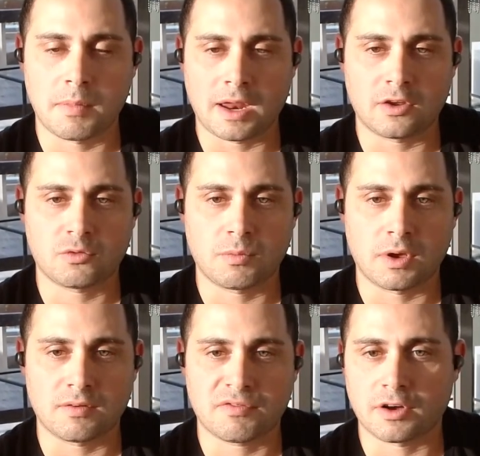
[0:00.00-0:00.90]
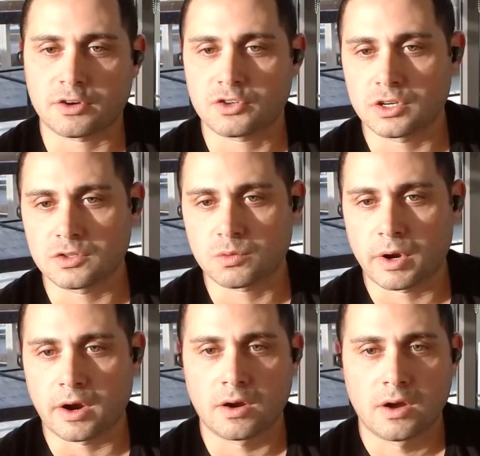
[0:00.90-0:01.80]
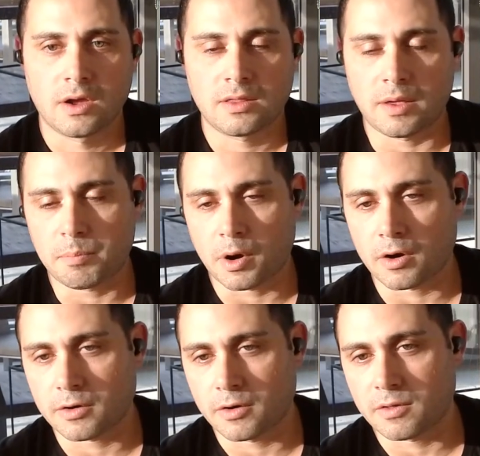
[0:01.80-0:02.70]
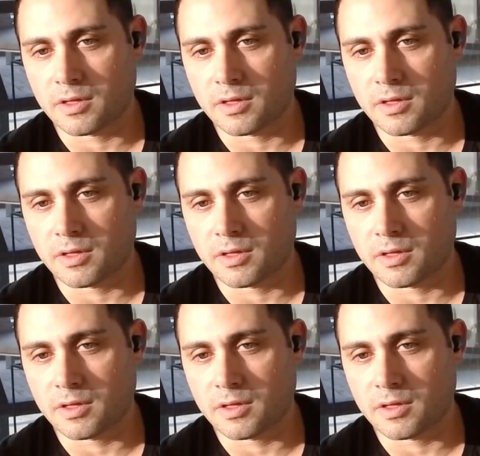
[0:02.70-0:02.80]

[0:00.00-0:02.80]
management functions, where they partner,